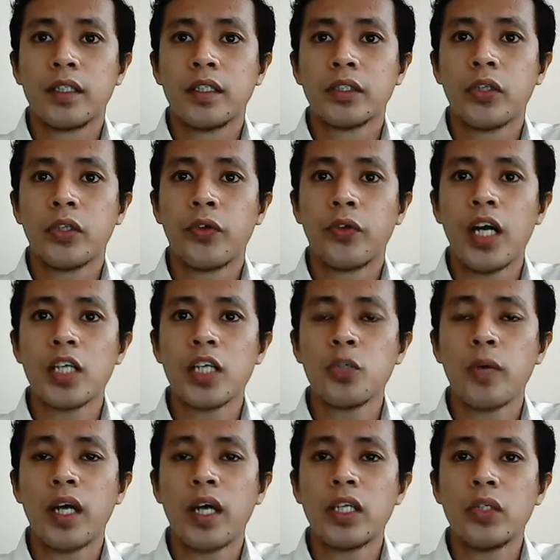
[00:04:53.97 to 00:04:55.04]
So they are the
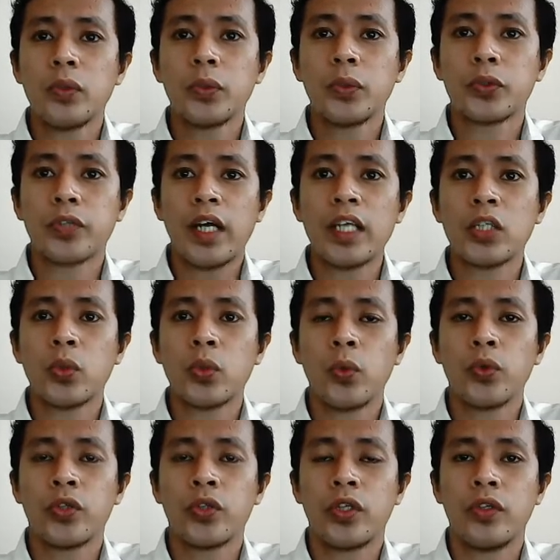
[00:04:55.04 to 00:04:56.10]
one who try
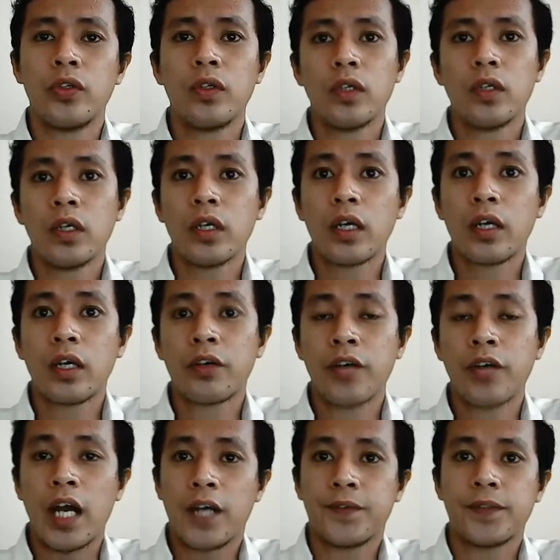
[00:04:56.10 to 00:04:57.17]
to
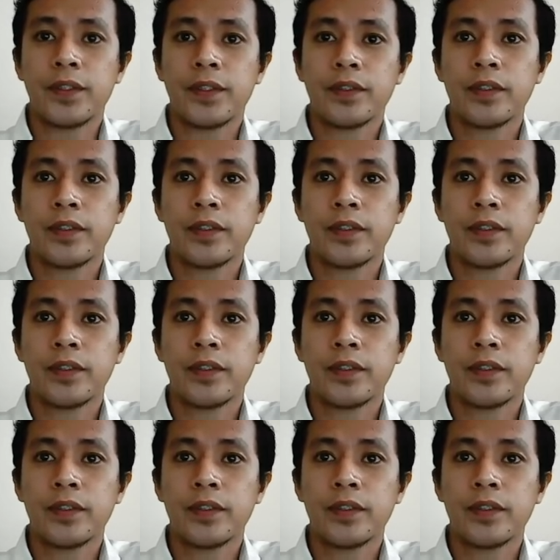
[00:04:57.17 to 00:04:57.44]
craft